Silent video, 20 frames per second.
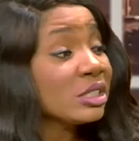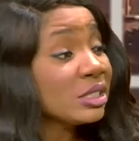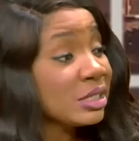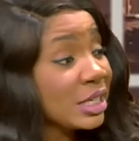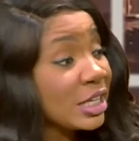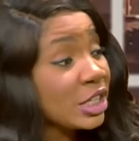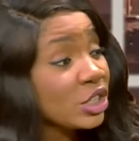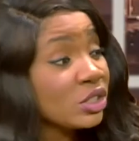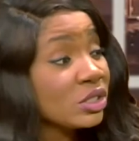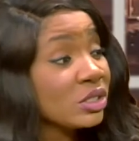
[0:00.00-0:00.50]

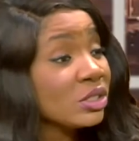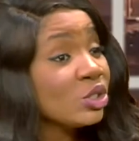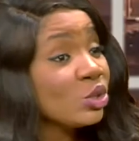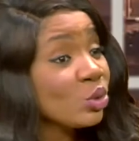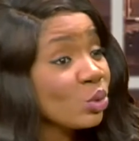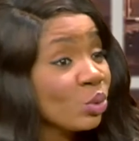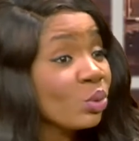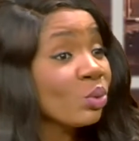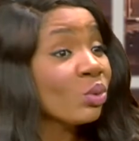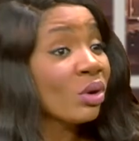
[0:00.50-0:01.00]
skits
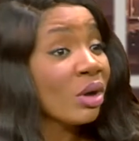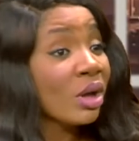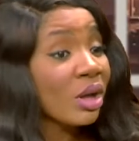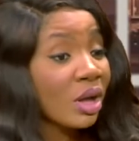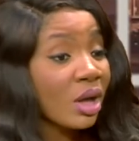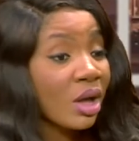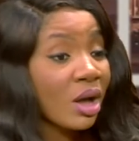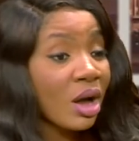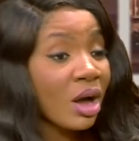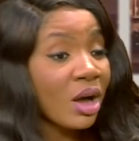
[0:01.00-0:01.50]
you
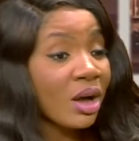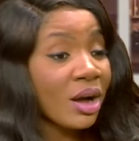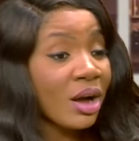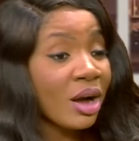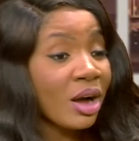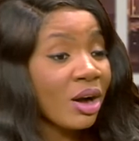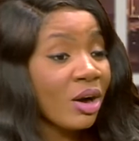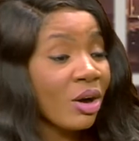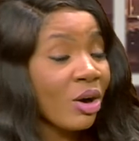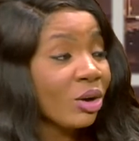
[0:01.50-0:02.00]
uh,
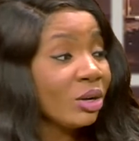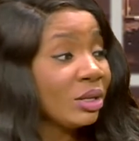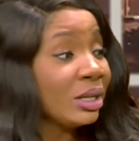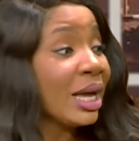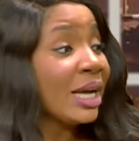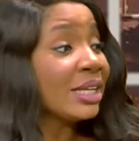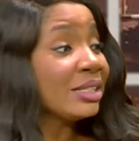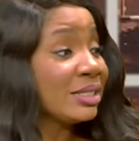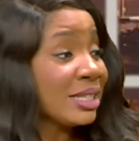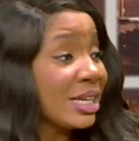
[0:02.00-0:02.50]
uh,
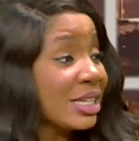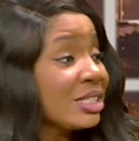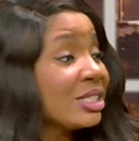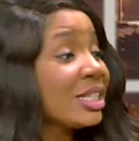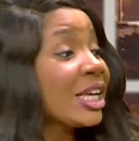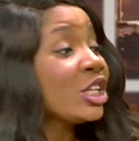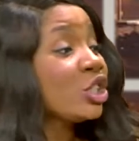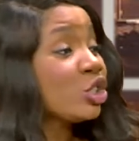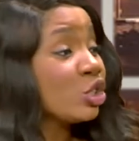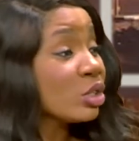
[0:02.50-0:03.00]
online
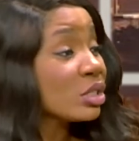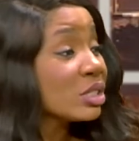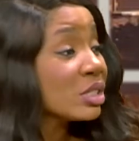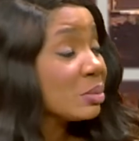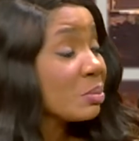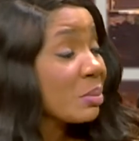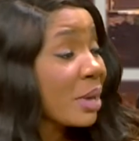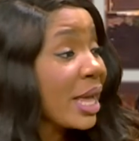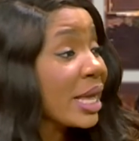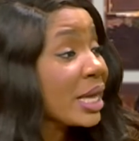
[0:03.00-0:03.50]
sensations
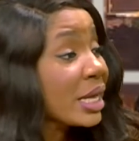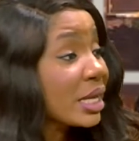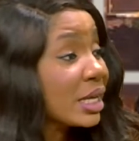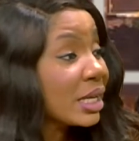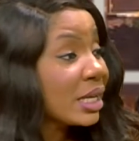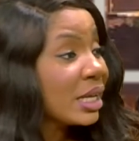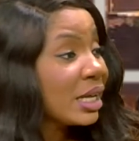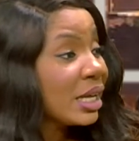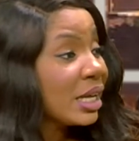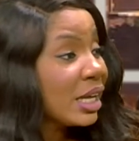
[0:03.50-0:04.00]
make
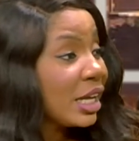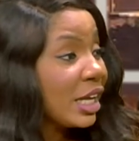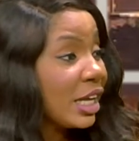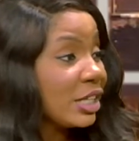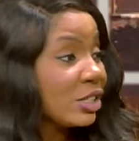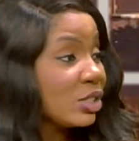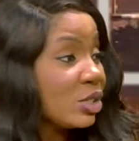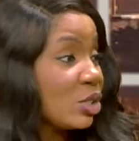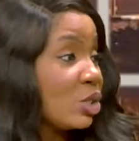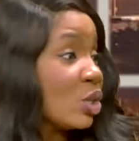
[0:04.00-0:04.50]

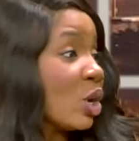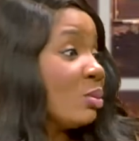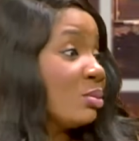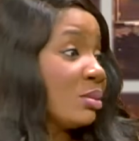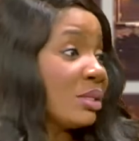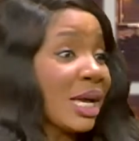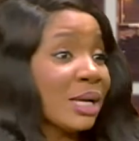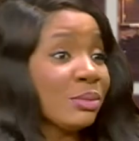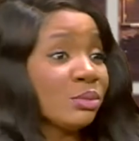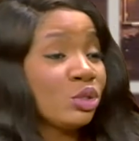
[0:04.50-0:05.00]
is
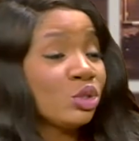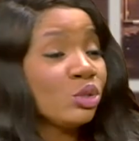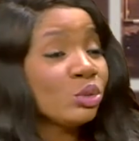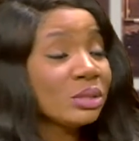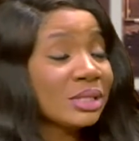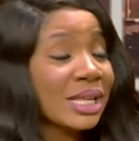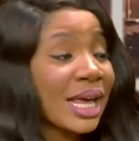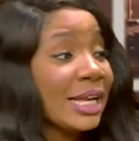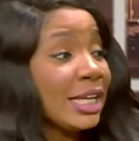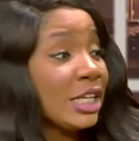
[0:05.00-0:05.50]
sometimes you
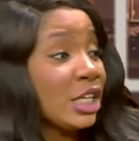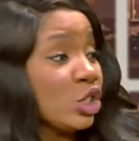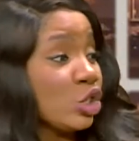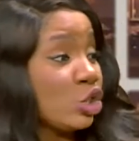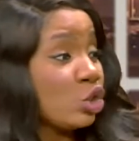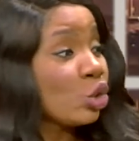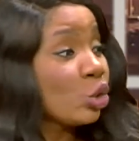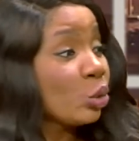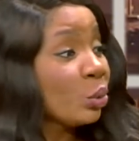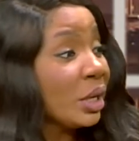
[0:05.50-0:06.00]
telling a
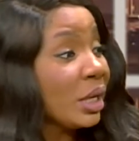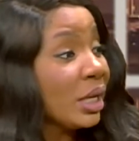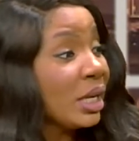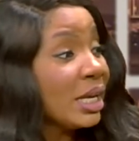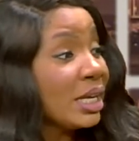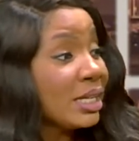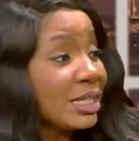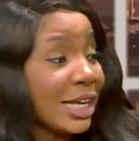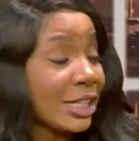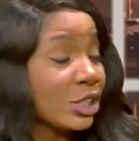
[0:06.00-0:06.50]
story
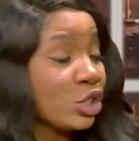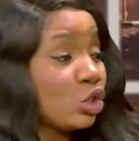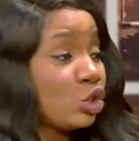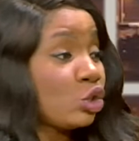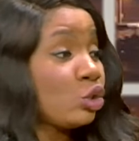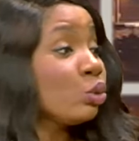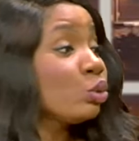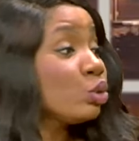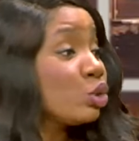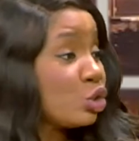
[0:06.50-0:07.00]
that
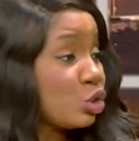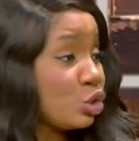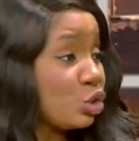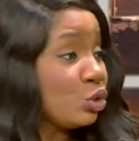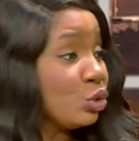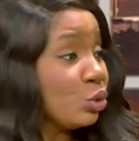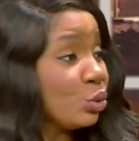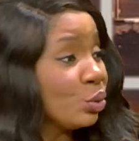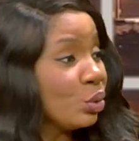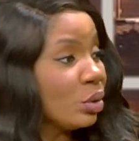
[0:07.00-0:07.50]
suits
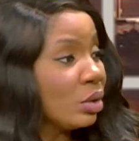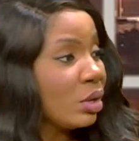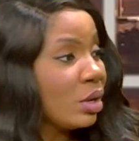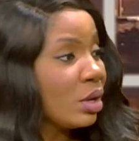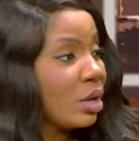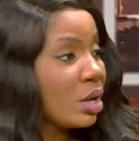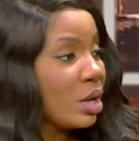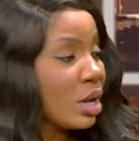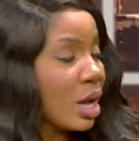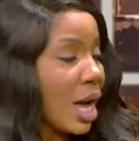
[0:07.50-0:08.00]
you
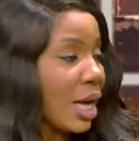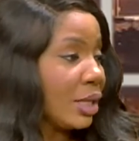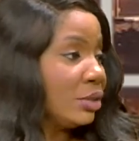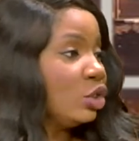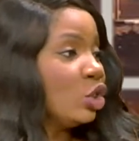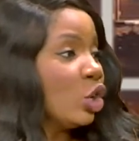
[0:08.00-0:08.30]
-hmm. and